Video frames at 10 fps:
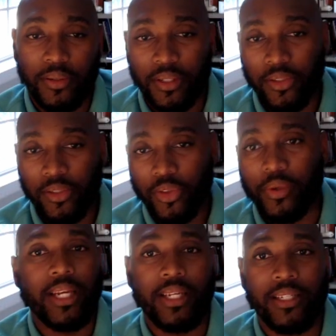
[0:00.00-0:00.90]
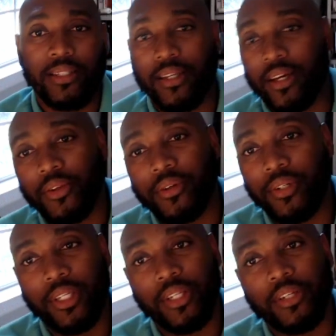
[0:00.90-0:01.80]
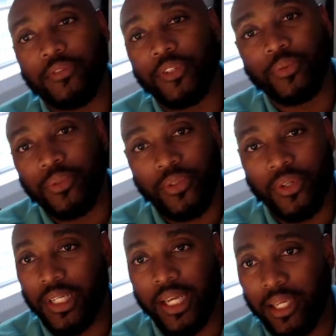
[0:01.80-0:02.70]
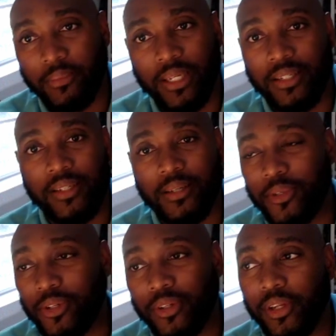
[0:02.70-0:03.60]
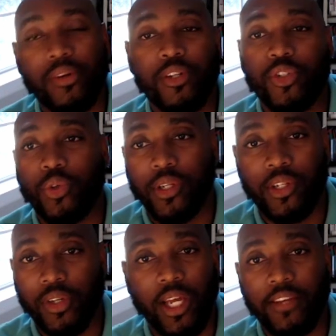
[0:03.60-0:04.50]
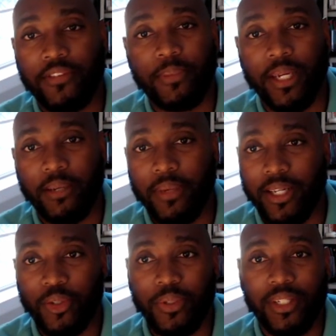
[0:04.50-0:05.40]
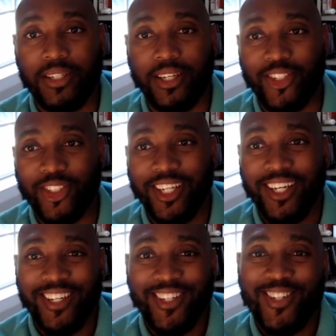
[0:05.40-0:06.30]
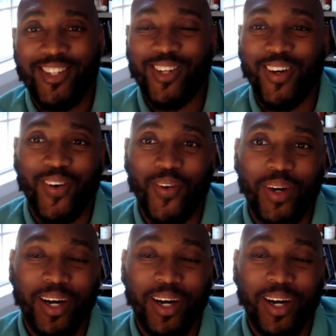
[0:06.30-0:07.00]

threatening to other individuals on a daily basis. I mean, you're literally shortening your lifespan by doing such. So,